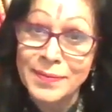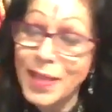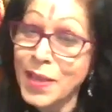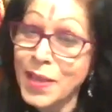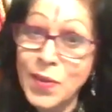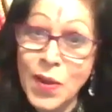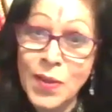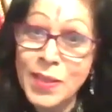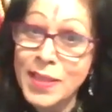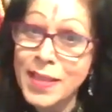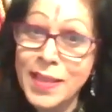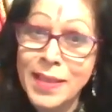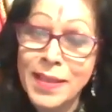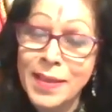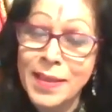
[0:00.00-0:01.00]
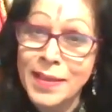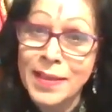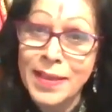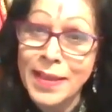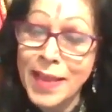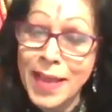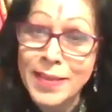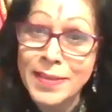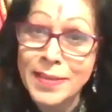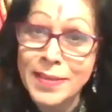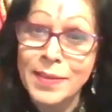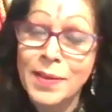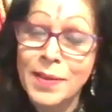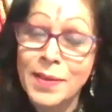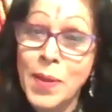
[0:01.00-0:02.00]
and not the latter,